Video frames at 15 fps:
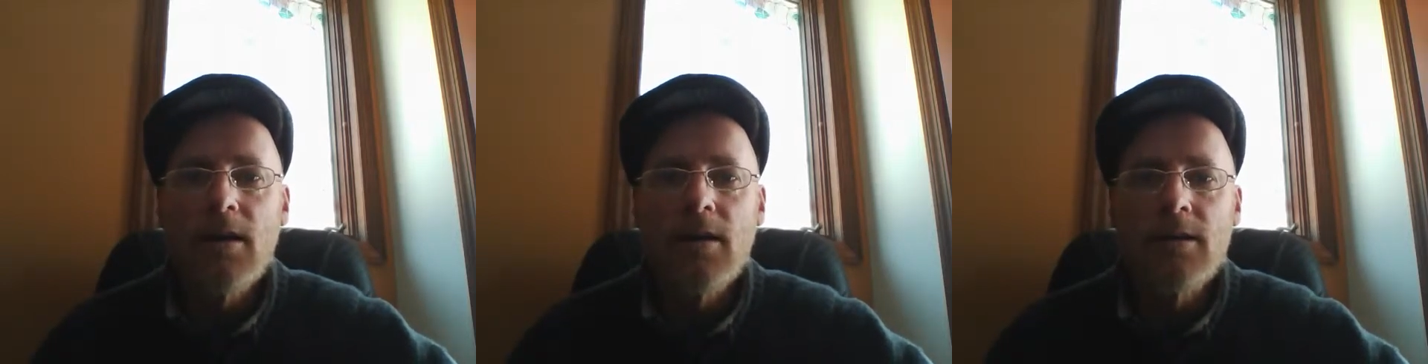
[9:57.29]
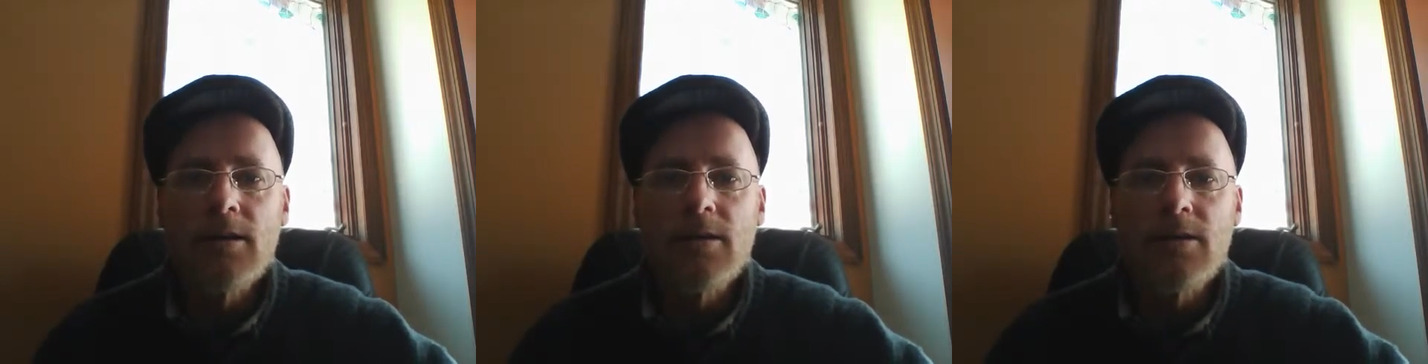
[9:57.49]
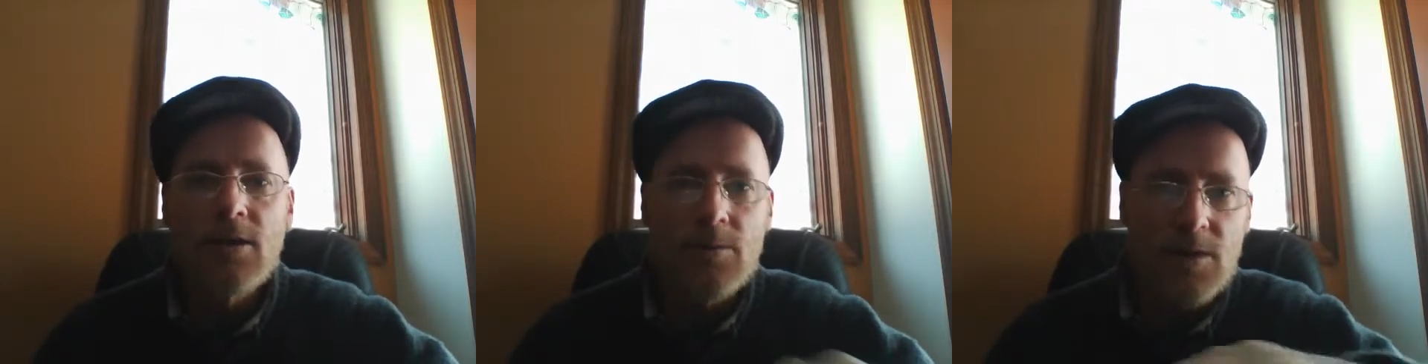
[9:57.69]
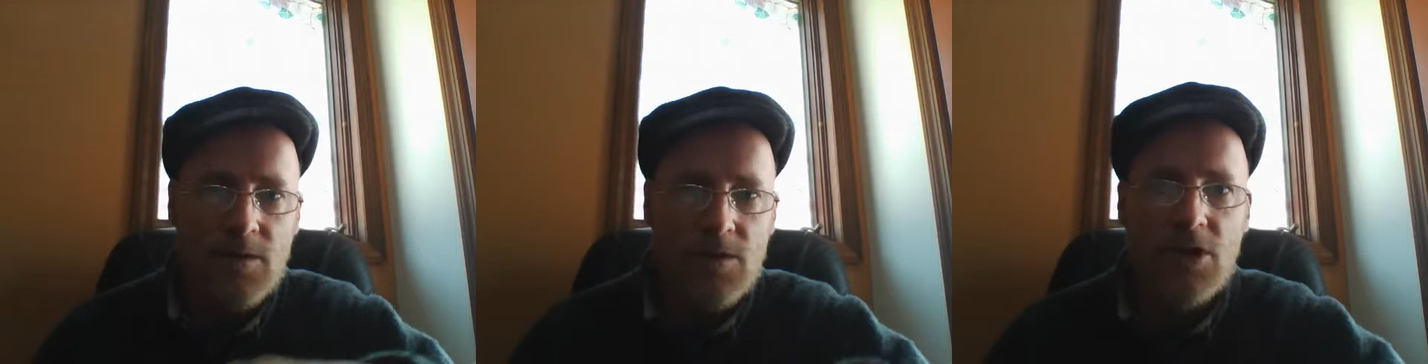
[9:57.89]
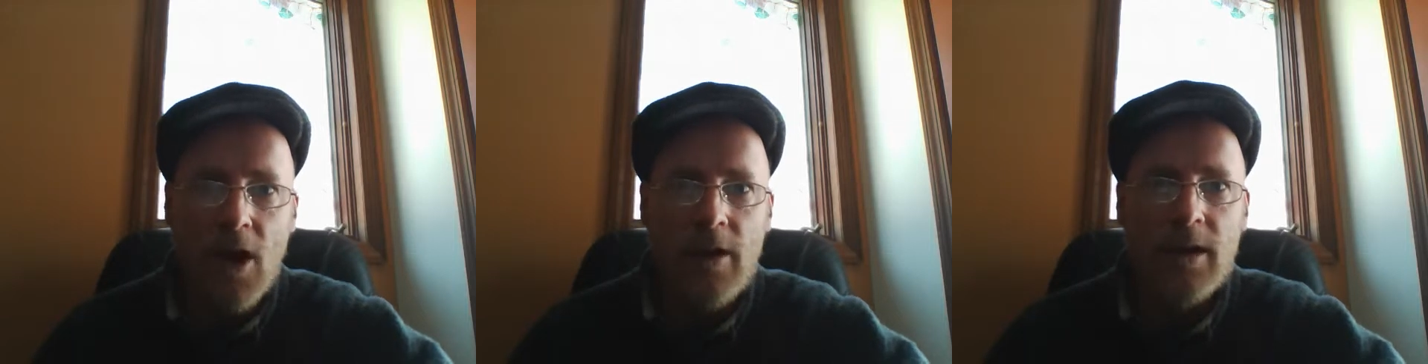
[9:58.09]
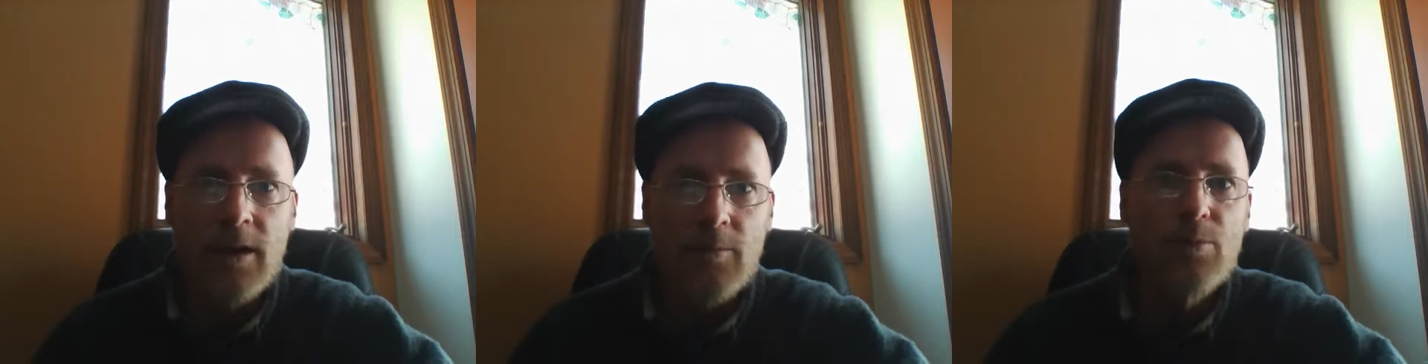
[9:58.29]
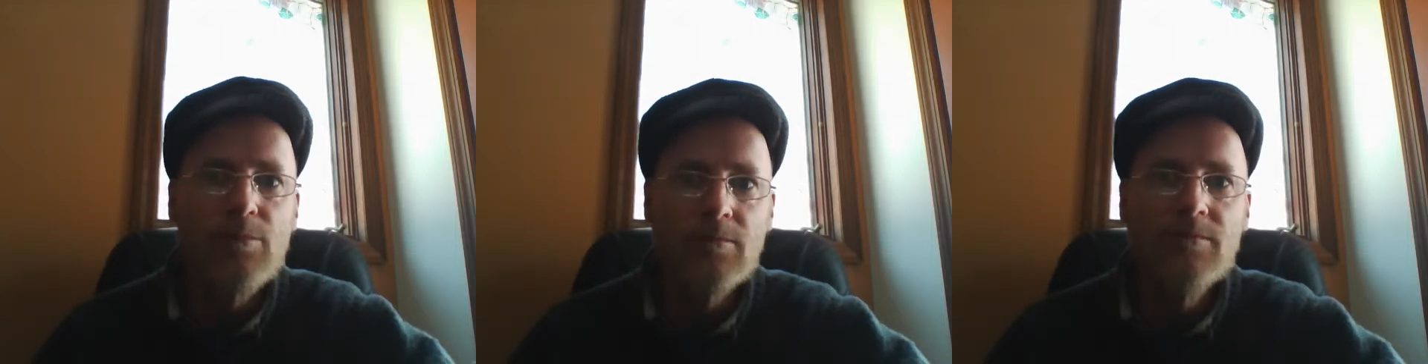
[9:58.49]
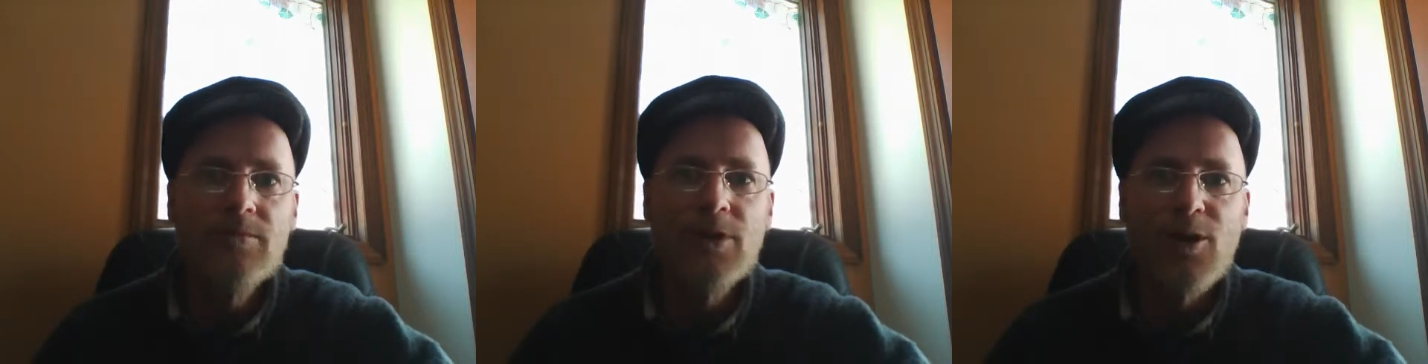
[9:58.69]
in terms of starting,
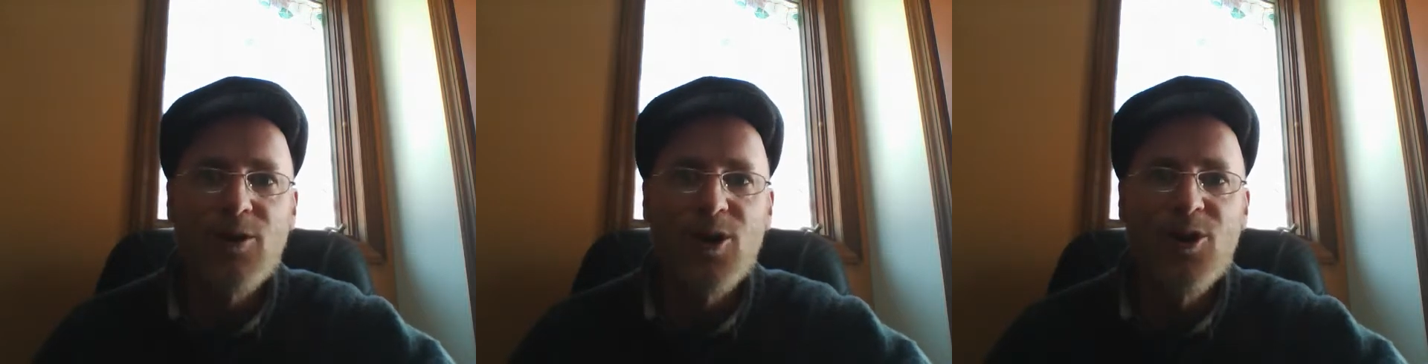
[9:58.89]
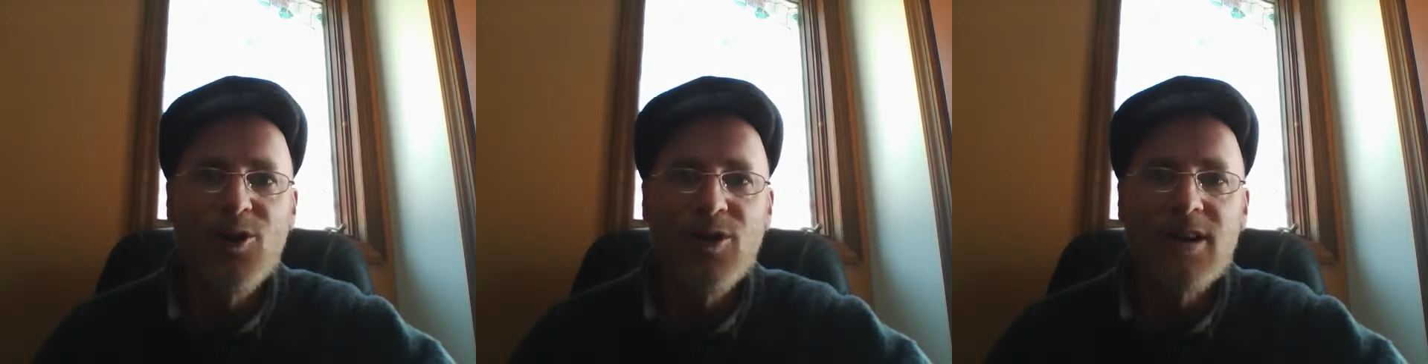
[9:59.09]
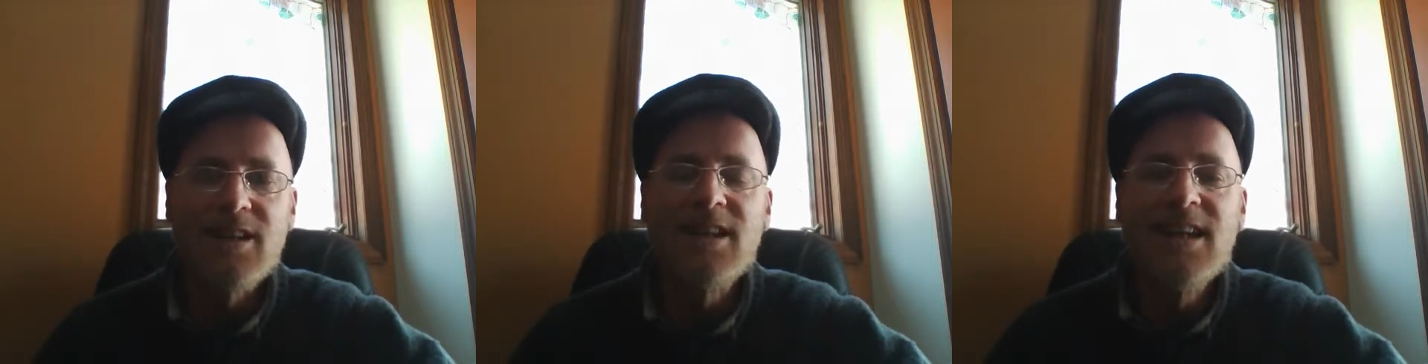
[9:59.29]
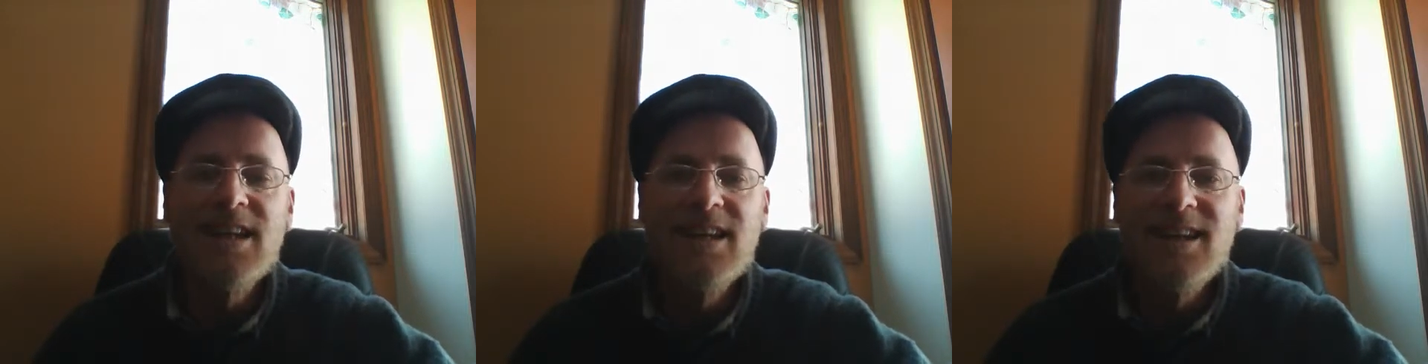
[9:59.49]
early.